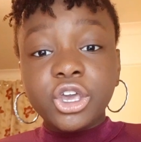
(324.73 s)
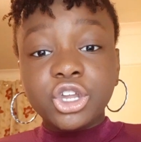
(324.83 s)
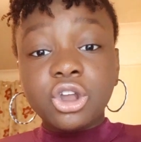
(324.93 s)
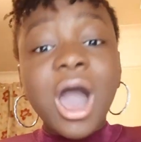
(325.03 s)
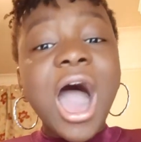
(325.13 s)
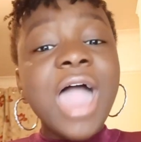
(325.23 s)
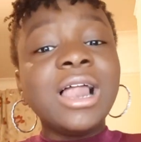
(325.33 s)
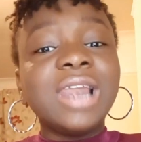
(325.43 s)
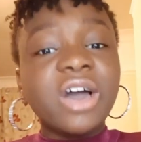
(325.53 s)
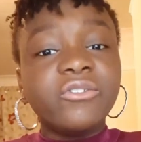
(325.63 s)

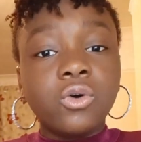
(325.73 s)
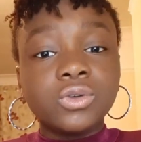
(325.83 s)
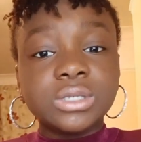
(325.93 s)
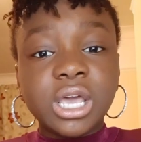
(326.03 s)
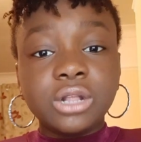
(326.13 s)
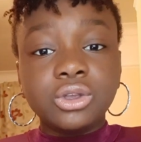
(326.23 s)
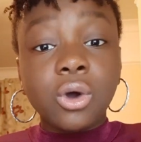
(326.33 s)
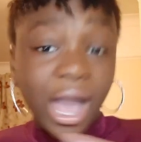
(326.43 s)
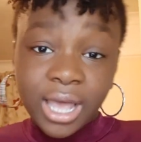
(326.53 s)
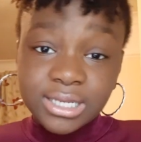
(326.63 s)
higher levels in
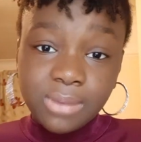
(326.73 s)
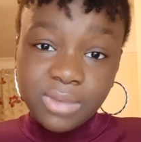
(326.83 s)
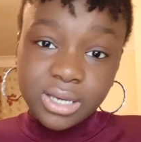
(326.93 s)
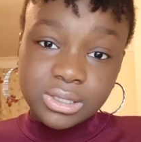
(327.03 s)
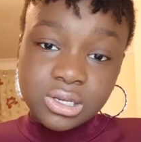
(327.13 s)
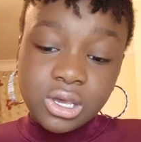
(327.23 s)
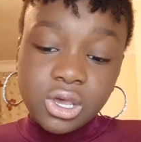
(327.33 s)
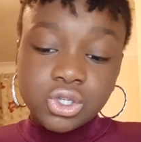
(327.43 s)
your academics.